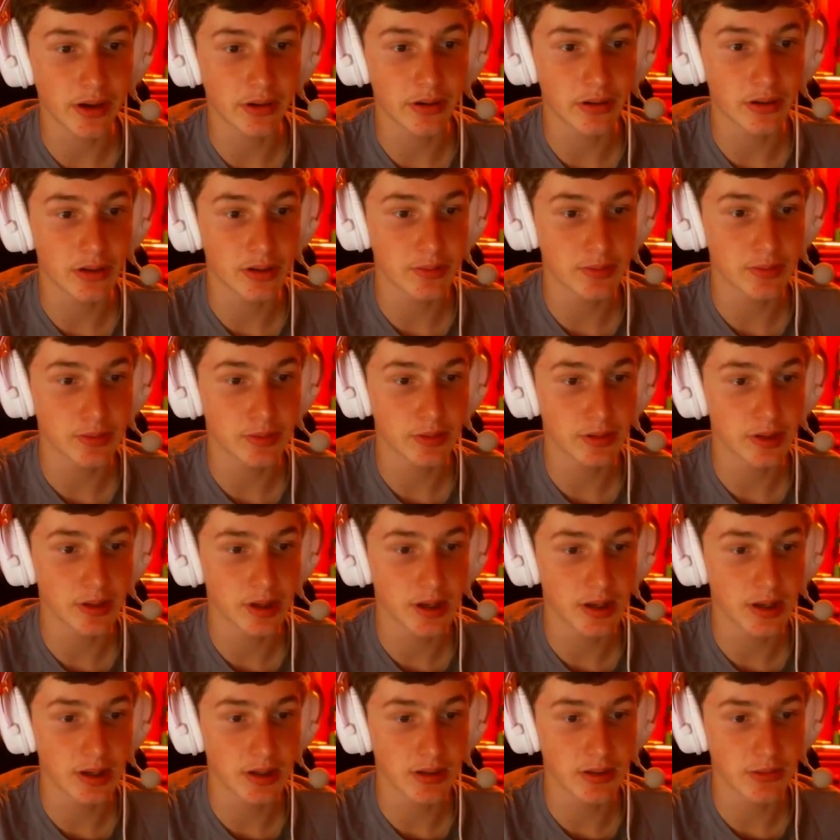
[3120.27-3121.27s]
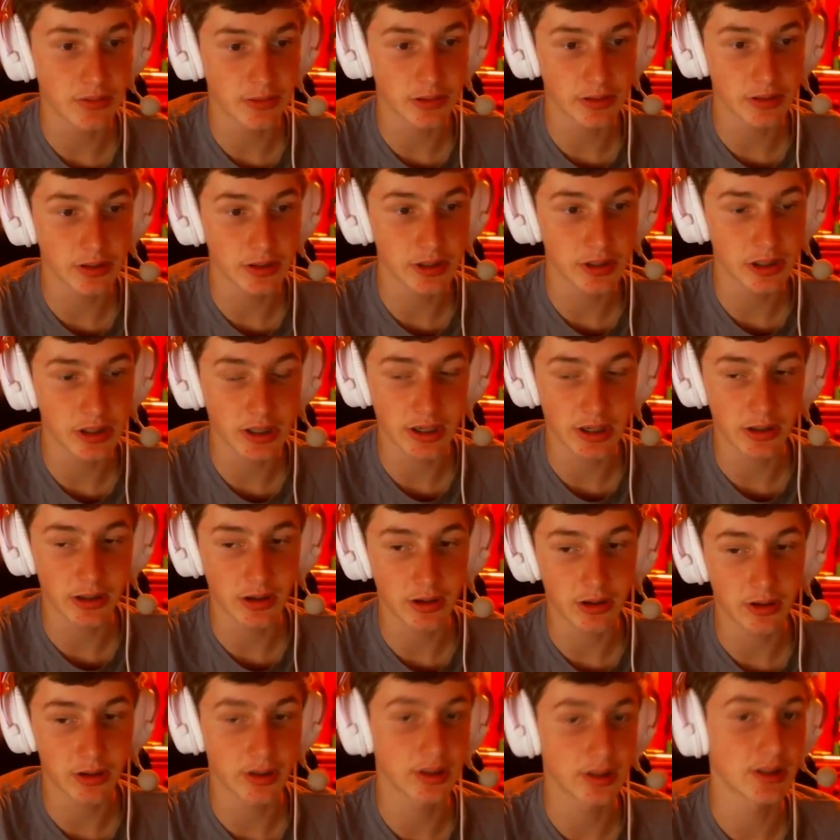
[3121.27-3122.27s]
support that has really good shot
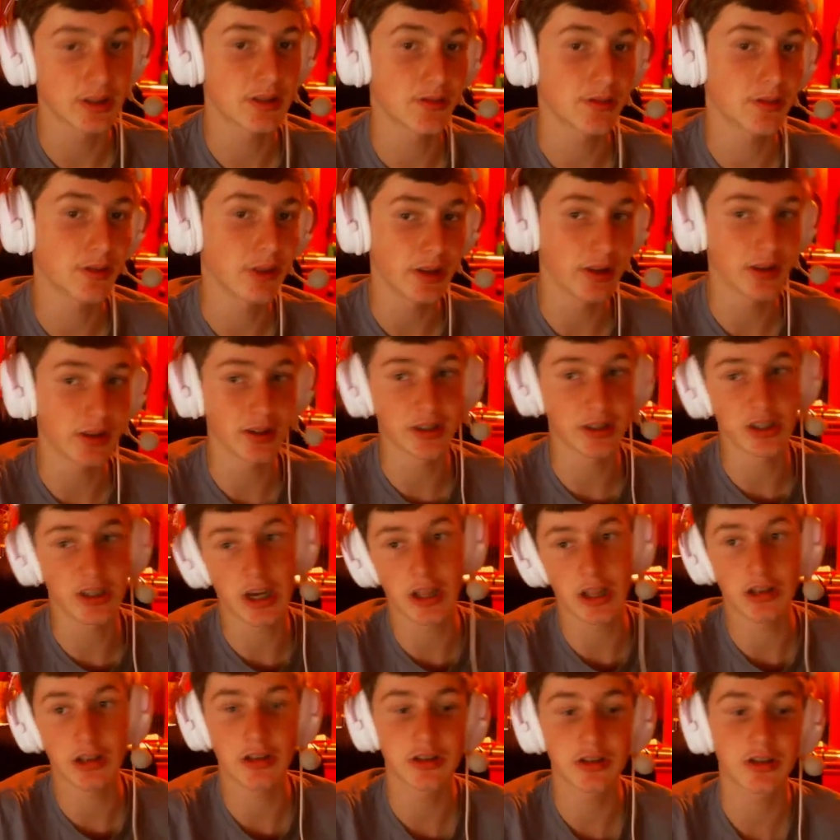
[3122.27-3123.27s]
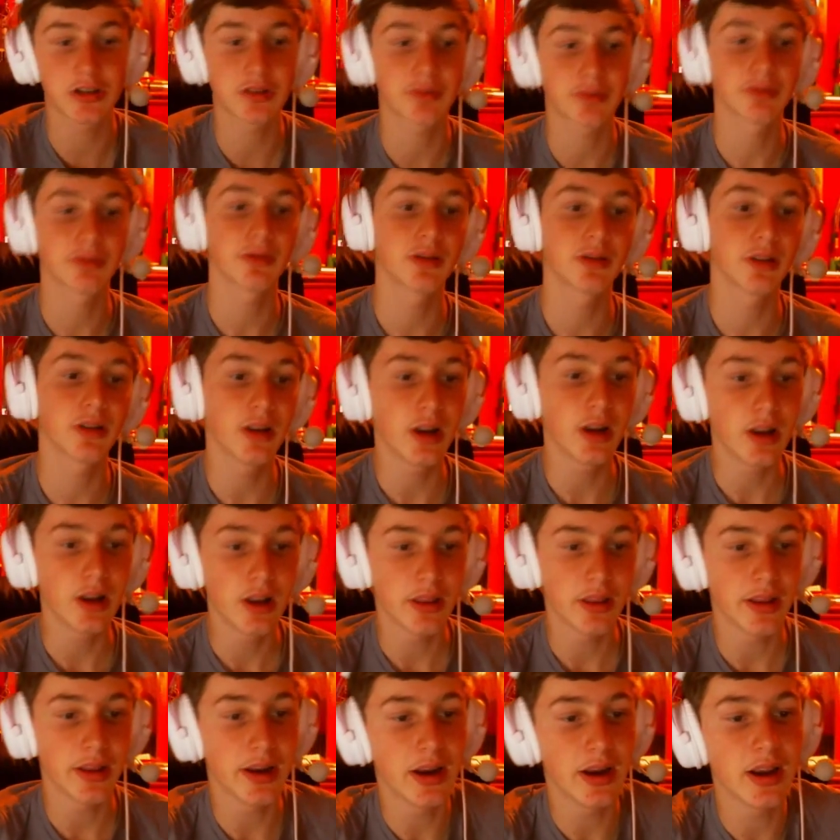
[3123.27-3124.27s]
calling, and Smoothie is a challenger support
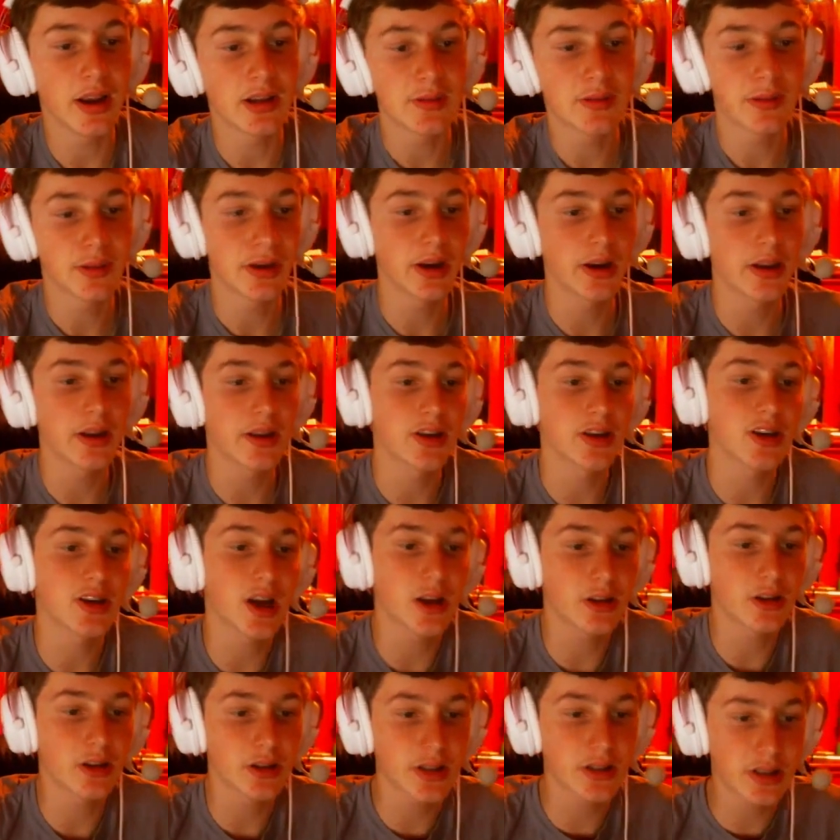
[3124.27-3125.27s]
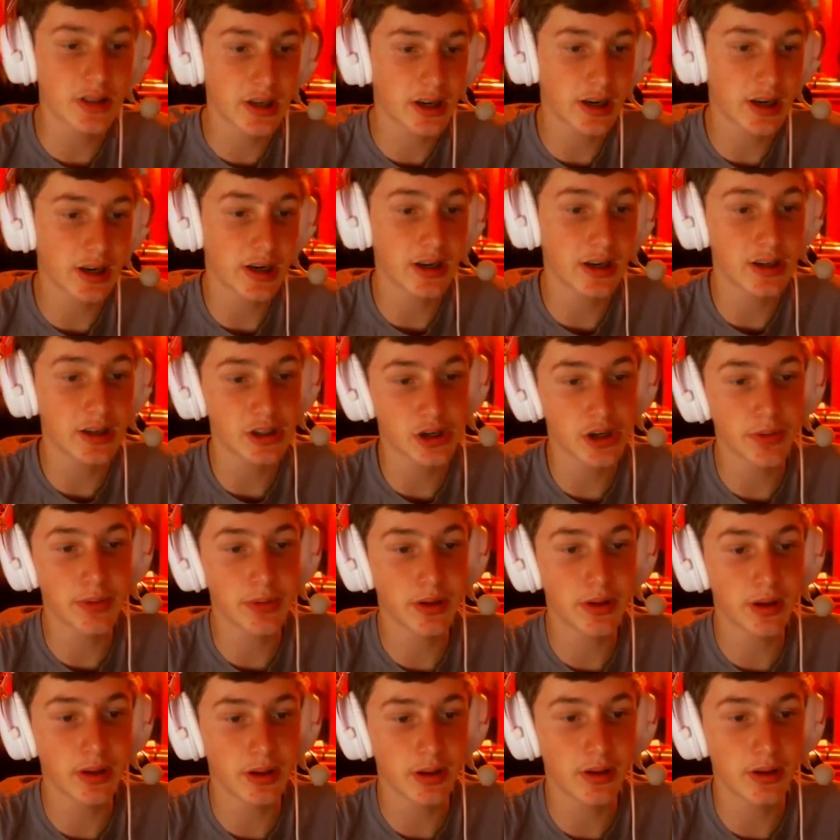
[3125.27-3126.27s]
that has played in the challenger scene, and he's
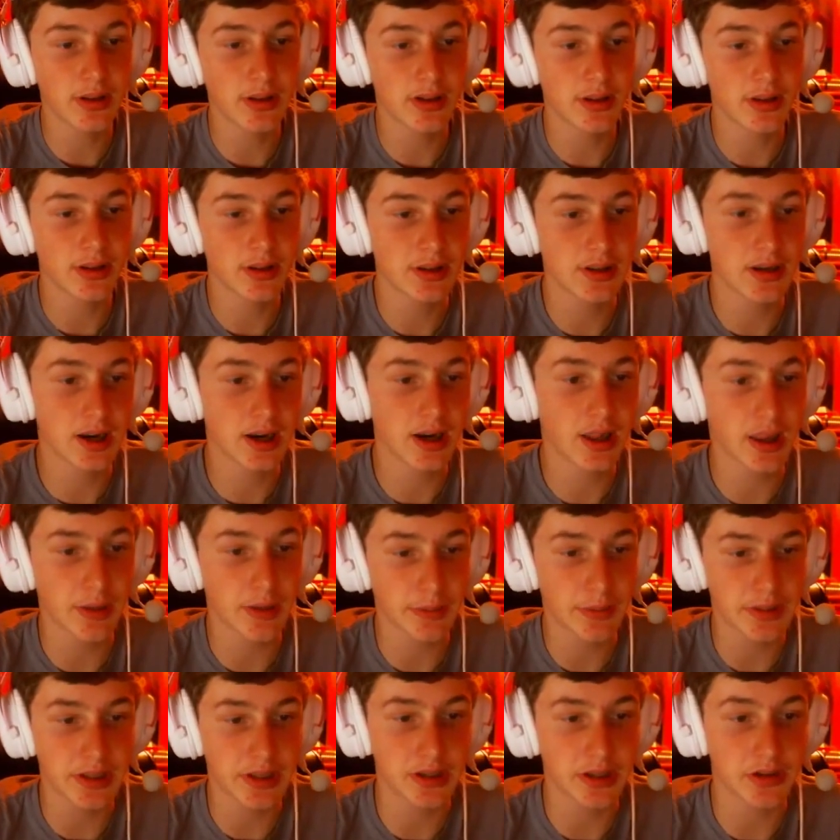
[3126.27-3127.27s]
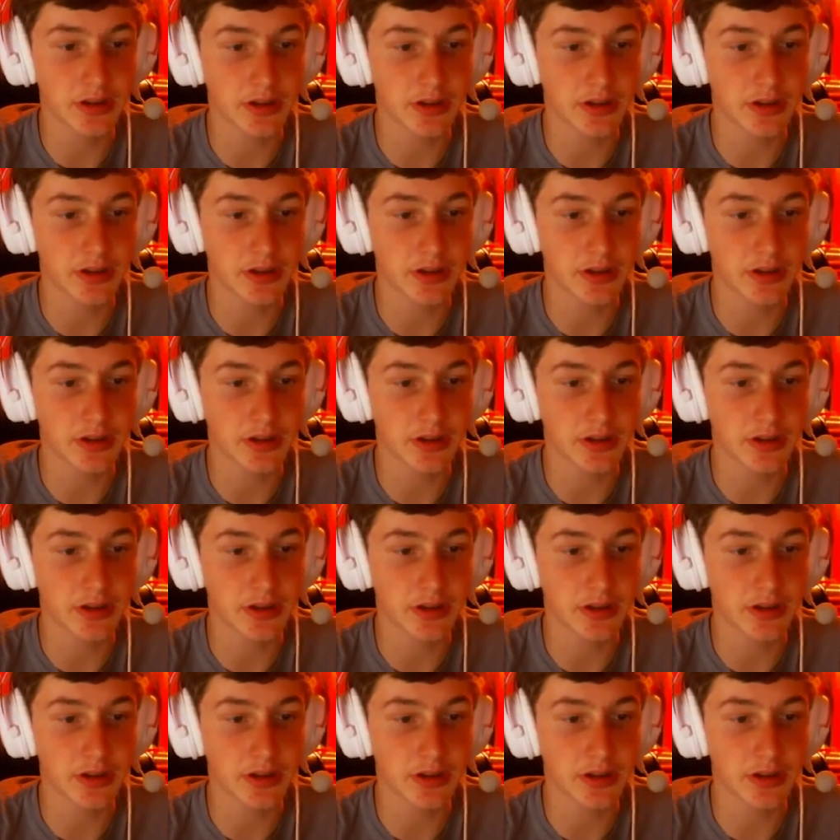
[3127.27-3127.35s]
got a lot of potential.